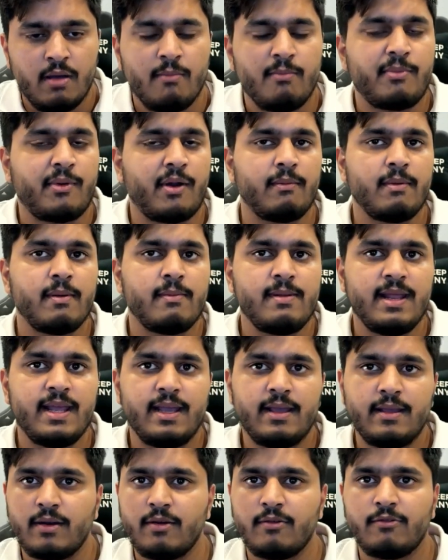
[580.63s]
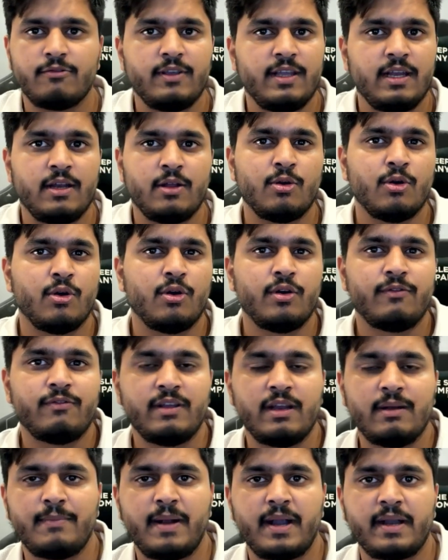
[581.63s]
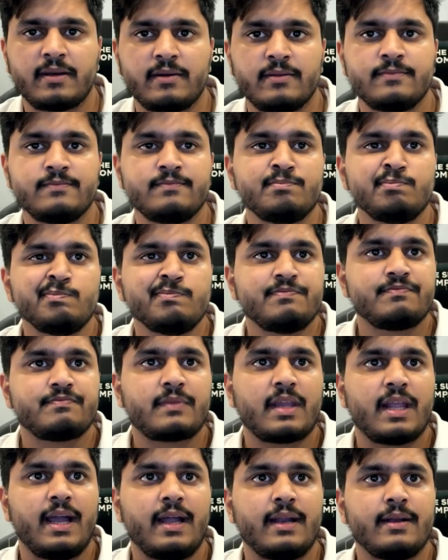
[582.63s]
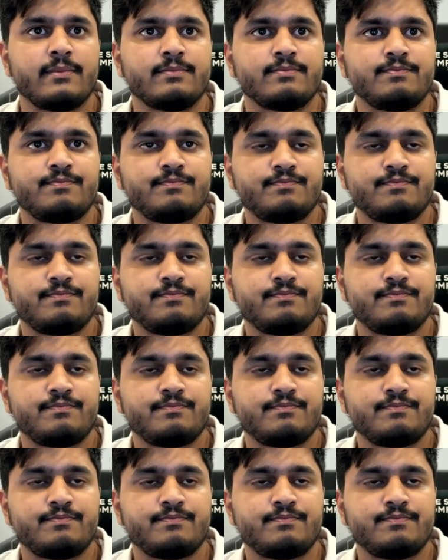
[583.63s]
probably feel good, feel better, and